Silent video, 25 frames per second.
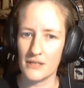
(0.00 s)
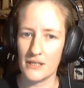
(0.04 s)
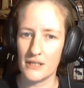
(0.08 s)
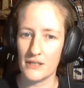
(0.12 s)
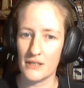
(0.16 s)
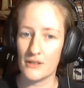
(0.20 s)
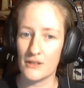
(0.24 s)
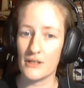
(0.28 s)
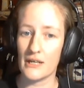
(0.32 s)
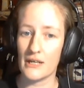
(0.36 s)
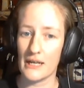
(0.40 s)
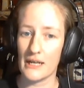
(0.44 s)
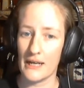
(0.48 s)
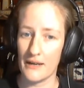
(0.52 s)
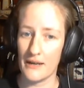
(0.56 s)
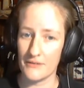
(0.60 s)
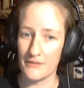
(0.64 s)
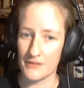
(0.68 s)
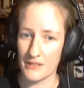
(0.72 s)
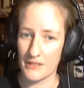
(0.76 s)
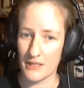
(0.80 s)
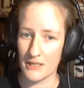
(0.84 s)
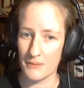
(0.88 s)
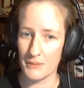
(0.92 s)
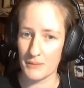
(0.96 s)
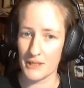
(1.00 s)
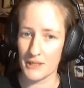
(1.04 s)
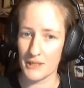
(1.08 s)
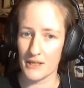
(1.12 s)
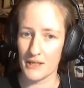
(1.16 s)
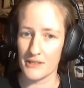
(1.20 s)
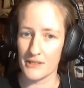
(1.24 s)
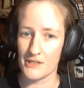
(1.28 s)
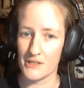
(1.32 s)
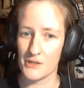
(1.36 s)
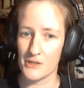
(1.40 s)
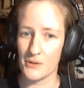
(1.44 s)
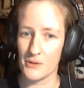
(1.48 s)
You got to have a team
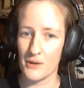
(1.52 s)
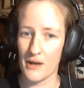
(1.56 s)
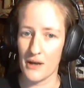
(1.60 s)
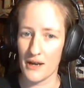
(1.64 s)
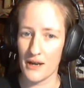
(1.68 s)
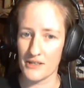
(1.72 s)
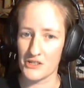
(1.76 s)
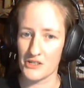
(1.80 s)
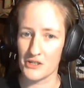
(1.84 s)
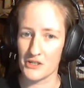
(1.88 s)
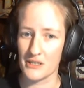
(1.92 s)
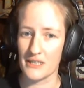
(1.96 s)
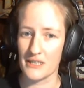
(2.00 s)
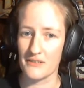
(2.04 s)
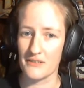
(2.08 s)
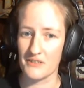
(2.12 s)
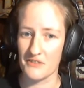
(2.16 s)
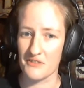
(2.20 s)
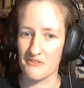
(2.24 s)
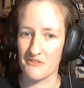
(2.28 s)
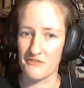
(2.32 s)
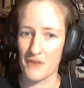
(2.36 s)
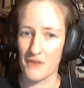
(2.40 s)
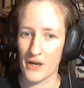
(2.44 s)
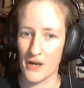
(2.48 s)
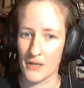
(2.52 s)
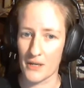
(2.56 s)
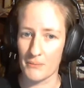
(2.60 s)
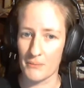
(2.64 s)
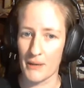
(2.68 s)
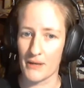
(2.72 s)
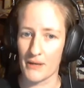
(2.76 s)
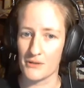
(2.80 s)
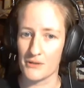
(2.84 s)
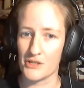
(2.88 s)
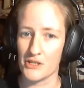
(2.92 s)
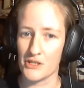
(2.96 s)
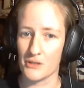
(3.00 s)
behind you who actually gives a fuck
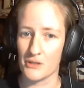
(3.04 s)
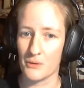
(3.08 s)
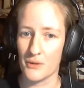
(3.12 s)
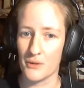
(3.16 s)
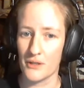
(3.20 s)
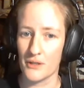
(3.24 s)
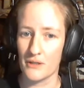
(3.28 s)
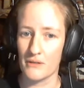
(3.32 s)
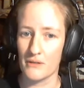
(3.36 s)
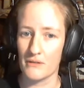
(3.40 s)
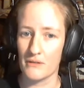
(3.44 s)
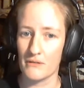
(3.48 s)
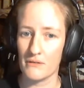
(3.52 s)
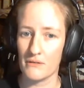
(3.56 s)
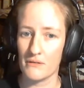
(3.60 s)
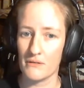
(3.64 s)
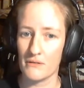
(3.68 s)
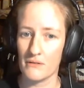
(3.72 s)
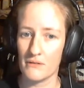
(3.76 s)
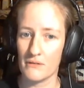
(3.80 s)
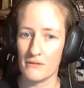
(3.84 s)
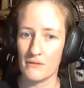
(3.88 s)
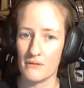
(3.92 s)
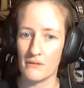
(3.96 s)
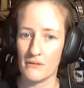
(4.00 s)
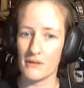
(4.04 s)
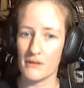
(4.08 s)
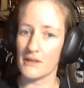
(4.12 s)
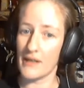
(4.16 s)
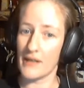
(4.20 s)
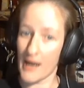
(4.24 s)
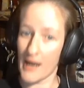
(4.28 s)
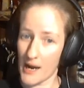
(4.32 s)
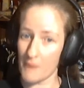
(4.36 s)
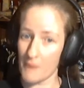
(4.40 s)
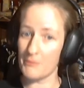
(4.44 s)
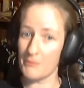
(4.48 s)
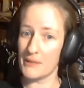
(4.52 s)
about you. And I
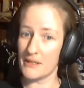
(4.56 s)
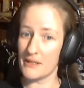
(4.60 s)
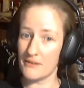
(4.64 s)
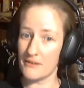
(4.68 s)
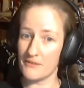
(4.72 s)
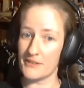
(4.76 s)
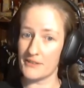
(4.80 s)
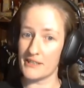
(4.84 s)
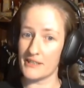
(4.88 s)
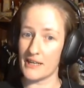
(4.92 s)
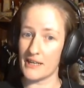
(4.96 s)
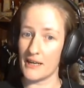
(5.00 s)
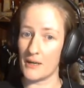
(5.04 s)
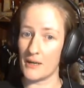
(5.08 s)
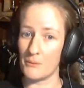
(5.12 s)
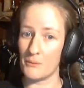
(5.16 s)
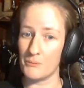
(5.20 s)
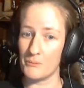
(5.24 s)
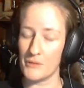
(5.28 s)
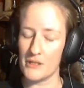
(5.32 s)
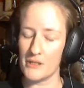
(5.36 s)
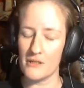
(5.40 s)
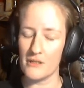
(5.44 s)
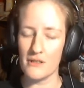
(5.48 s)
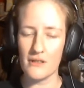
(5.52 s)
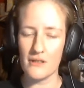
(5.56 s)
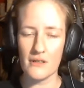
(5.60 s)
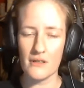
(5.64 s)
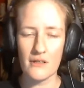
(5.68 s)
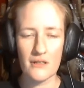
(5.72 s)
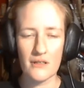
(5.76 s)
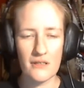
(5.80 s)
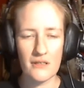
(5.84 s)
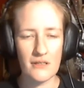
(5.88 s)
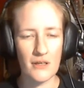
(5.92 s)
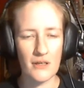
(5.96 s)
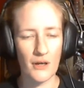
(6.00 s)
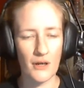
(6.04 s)
happen to give a damn.
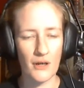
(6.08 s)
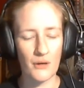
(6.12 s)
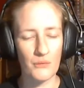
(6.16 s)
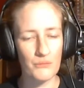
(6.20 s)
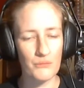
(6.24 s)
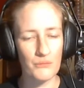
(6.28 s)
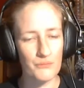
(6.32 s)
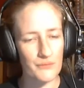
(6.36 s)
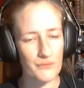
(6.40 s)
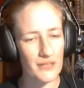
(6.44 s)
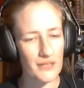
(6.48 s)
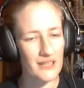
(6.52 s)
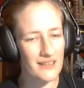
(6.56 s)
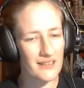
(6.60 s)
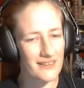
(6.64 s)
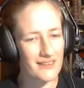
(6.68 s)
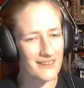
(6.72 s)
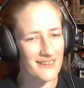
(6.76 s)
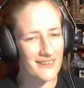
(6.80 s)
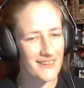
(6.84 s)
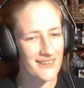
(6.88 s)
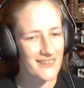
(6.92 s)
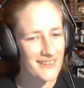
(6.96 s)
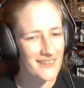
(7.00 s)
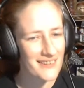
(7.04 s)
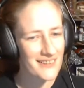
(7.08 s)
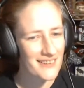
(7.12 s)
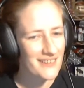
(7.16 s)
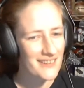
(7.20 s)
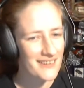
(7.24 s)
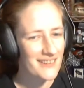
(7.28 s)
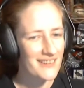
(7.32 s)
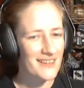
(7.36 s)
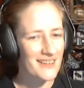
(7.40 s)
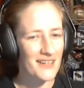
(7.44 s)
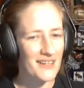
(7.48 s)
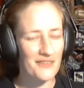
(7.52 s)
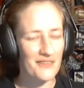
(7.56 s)
So,
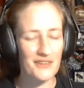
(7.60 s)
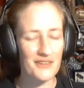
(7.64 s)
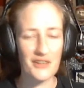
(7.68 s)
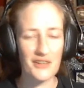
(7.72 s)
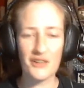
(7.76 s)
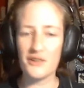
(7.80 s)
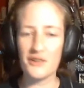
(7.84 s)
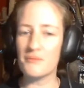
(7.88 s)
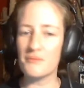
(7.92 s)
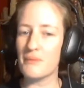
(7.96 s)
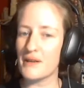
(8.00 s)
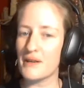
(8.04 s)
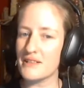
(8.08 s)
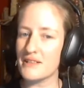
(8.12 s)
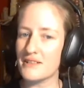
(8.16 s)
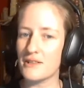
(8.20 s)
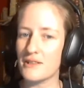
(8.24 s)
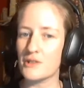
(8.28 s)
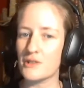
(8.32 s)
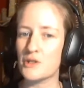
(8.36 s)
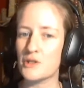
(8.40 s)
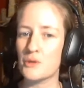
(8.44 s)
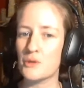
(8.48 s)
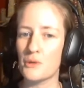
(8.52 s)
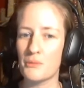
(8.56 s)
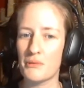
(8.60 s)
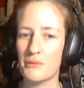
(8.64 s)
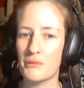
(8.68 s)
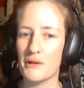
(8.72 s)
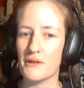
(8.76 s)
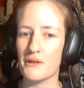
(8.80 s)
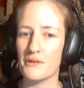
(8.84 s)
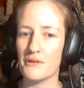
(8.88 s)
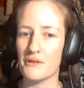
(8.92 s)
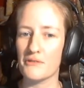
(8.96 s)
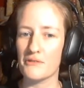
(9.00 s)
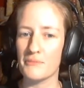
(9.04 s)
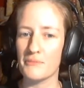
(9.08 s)
if you're a bisexual
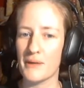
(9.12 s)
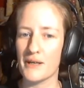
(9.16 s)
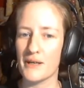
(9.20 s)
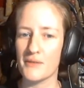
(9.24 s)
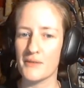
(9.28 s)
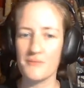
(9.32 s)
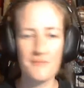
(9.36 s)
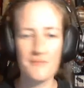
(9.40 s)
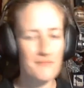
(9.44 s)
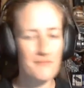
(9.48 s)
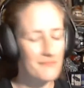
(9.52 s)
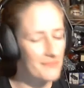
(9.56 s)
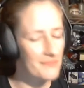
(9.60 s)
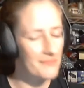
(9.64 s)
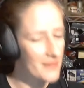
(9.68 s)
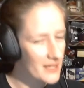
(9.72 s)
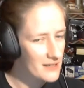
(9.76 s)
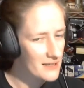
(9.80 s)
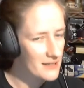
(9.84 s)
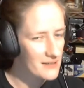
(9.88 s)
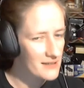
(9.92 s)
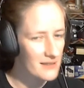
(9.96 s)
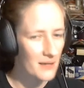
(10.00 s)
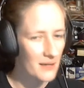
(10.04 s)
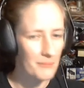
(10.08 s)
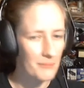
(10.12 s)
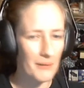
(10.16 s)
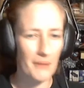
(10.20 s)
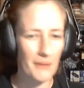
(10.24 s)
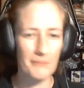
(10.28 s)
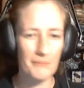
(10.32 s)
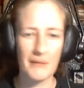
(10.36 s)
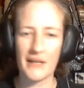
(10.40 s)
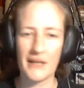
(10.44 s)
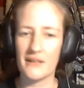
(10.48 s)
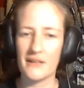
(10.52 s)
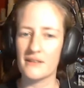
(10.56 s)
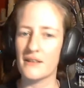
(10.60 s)
brother of mine, step up,
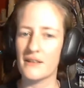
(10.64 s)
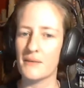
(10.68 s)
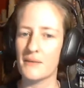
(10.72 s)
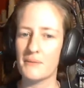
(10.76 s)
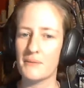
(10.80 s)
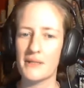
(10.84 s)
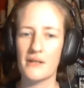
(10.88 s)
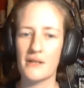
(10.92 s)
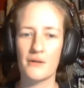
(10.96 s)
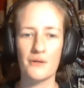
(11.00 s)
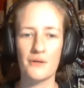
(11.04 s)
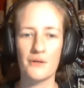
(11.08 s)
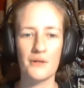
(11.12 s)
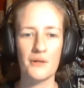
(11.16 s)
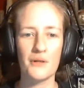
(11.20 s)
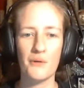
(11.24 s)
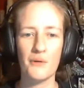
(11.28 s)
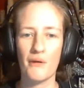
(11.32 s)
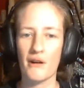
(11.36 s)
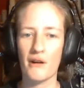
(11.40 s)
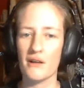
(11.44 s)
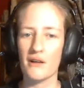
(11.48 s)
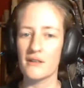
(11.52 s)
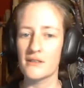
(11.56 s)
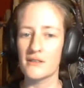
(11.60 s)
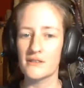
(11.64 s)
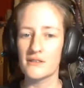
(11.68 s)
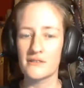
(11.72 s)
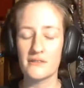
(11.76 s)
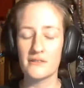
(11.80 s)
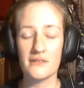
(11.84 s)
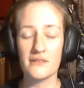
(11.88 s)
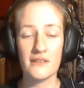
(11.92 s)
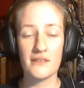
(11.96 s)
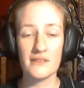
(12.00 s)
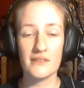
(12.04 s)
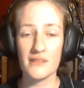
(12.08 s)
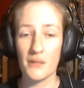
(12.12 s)
man. Let me know who you are
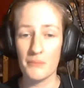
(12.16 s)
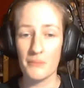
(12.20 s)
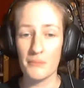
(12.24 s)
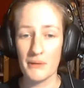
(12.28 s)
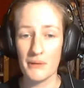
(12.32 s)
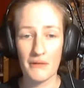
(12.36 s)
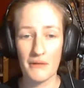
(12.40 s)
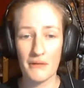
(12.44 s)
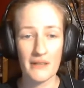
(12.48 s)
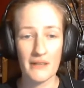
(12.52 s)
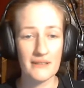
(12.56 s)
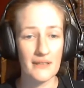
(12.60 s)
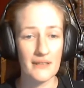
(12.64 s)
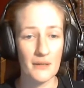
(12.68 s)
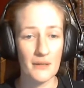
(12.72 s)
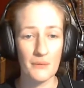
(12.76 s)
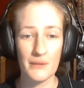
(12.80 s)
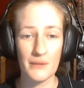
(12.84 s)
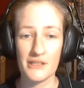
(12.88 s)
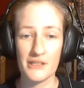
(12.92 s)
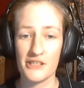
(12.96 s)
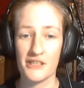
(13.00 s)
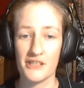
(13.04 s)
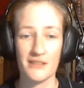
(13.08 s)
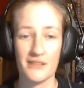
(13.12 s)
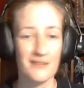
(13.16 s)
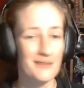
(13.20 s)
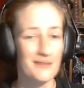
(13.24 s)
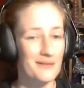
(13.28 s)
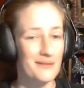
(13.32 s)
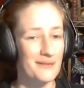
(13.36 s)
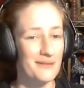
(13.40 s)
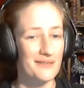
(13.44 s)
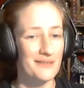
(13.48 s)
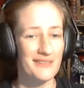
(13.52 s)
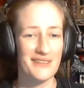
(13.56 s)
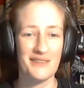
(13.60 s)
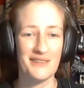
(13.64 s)
because I'll be right there with you.
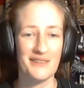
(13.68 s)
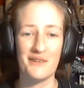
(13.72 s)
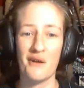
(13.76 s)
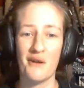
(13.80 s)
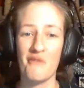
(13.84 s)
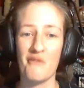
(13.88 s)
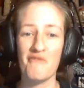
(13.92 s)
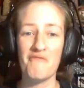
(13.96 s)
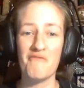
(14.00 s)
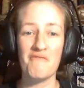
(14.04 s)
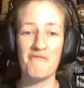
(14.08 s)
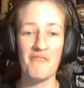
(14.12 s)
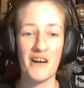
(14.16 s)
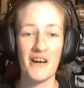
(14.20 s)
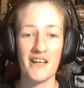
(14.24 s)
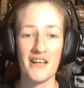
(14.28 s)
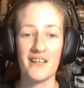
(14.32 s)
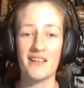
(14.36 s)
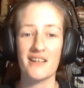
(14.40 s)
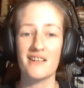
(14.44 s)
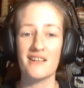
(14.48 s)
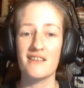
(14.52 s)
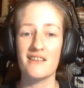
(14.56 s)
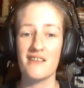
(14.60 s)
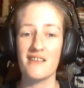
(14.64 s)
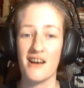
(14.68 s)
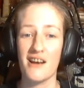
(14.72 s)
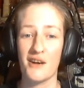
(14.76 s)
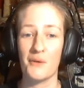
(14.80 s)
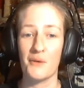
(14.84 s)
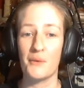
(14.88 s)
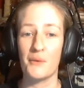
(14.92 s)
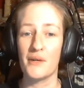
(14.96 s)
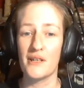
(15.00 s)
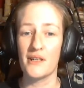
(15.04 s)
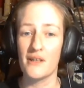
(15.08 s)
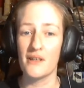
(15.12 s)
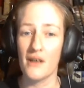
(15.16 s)
You don't fucking
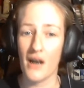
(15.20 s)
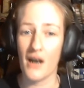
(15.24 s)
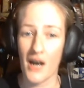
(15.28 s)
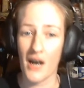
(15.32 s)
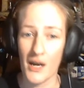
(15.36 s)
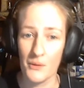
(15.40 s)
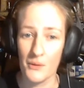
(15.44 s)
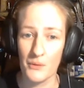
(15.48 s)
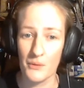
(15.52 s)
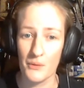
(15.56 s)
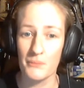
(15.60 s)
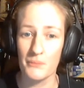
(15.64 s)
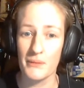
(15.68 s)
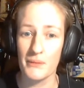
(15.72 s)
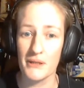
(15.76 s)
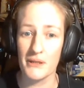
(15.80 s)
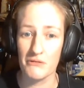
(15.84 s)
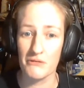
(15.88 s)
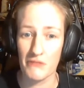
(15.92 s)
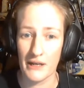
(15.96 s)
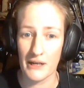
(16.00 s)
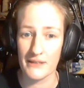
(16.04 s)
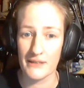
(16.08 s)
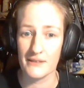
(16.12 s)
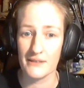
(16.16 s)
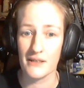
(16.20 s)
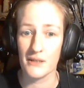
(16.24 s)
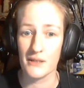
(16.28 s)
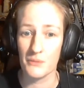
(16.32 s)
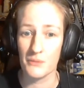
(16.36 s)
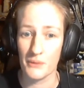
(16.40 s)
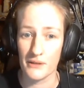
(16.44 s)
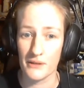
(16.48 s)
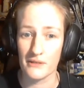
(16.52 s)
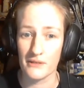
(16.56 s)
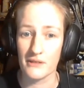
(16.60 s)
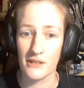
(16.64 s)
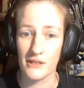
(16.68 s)
know I will be right there
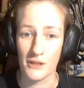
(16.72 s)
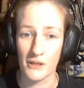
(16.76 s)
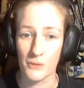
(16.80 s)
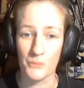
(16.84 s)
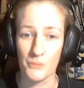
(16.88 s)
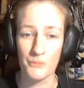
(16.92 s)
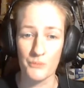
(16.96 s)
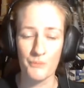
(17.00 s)
with you.